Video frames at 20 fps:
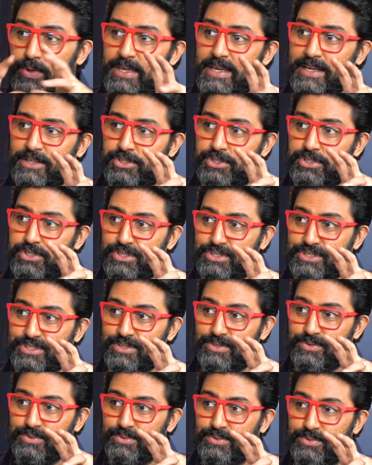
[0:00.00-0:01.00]
So we actually
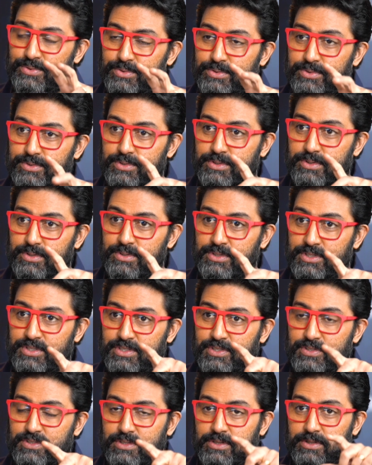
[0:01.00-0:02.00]
just,
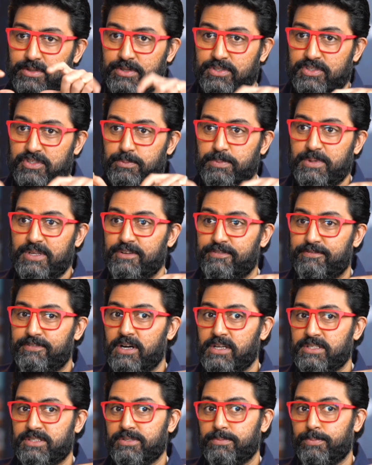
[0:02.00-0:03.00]
this has been a
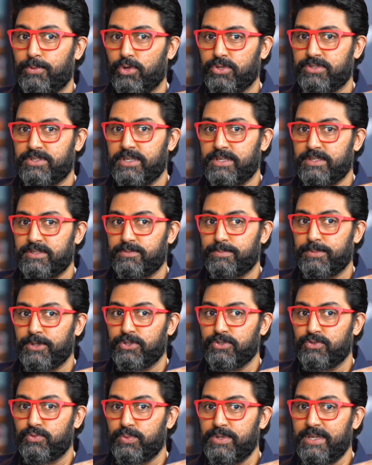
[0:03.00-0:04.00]
faster process,
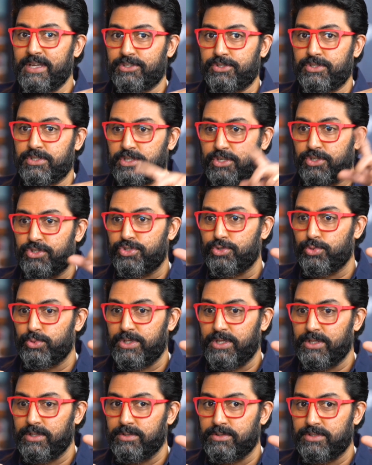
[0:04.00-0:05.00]
because we actually started
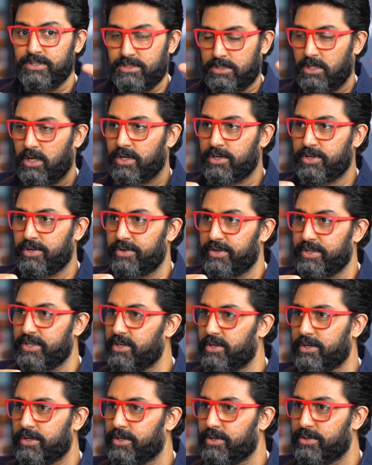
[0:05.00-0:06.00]
shooting just under a
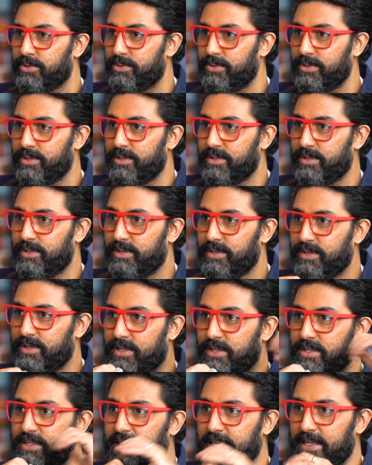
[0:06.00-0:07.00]
year ago
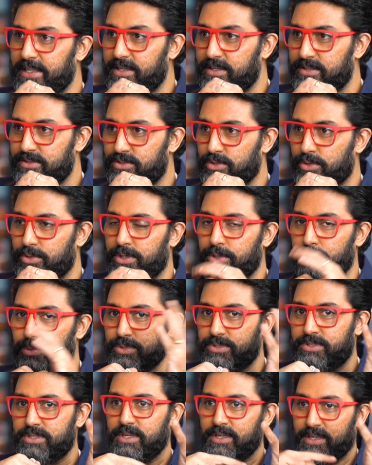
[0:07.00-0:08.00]
in Delhi. Wow. So it
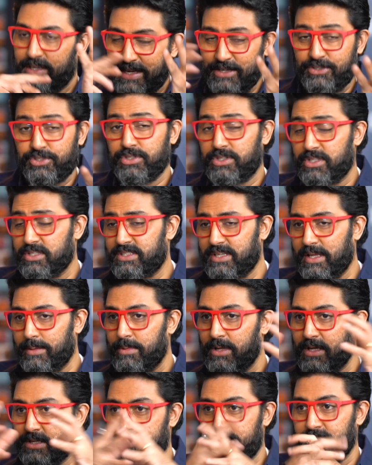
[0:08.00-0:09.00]
was actually this
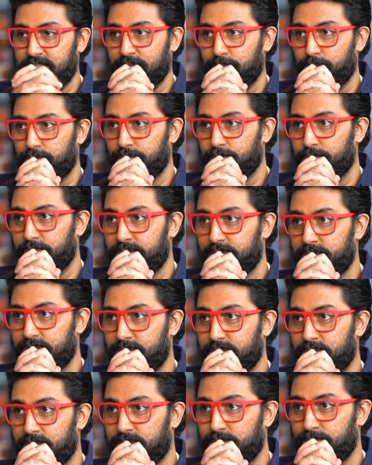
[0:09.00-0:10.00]
time last year that we
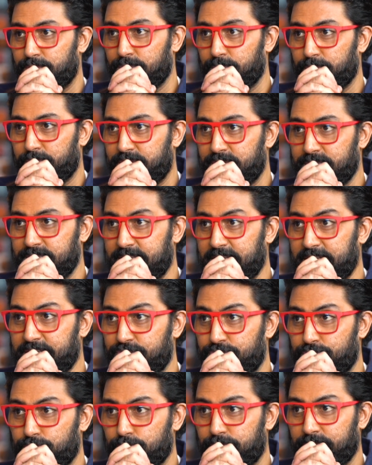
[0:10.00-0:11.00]
were in
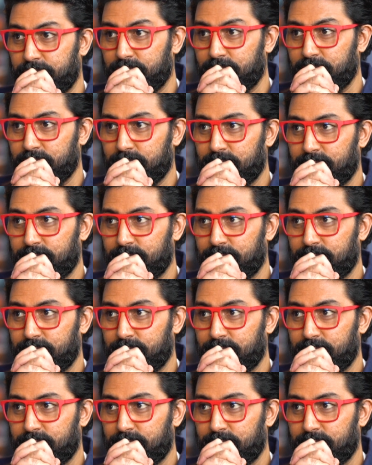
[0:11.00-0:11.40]
Delhi shooting.